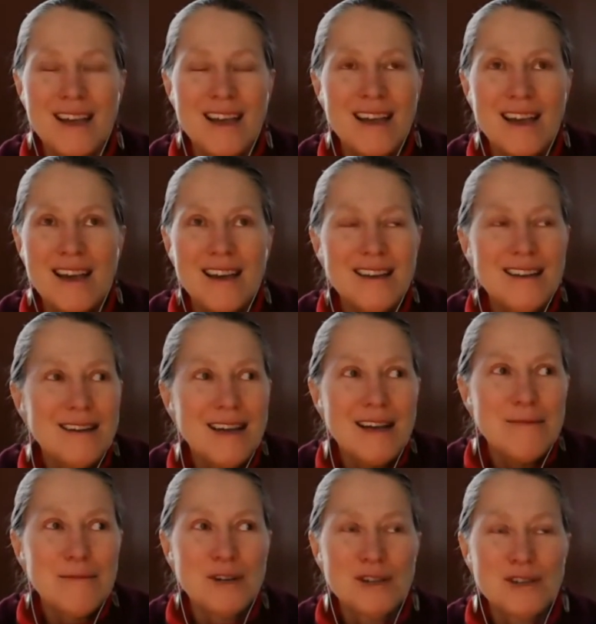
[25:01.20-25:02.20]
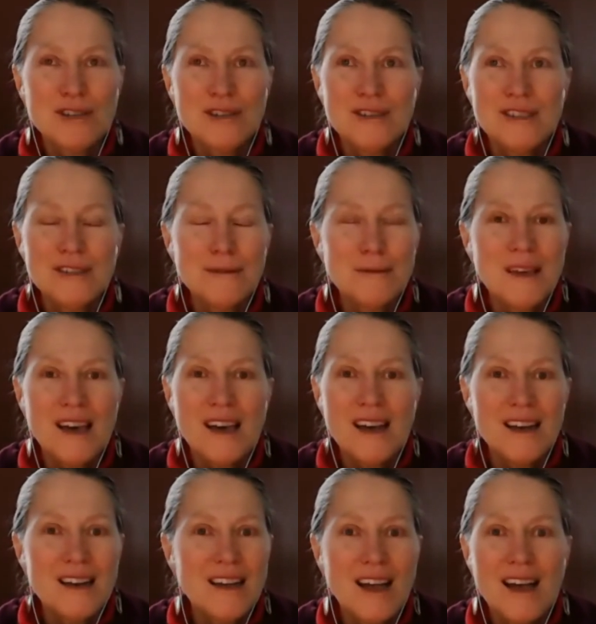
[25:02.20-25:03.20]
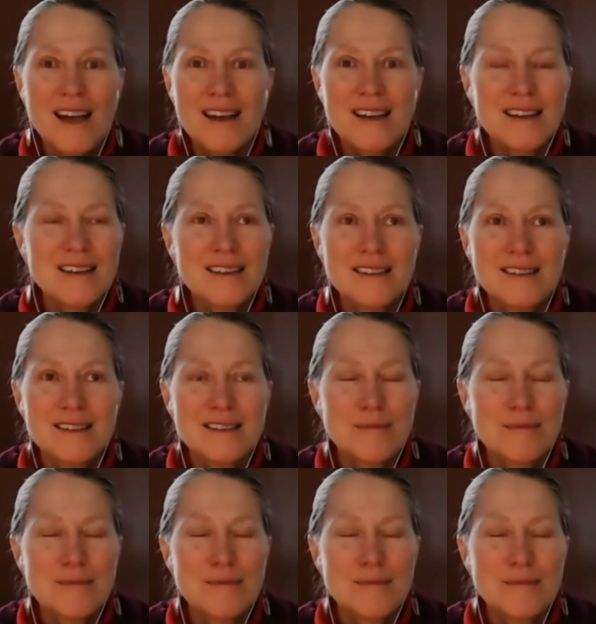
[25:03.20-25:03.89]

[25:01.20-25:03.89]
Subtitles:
and what you do? That is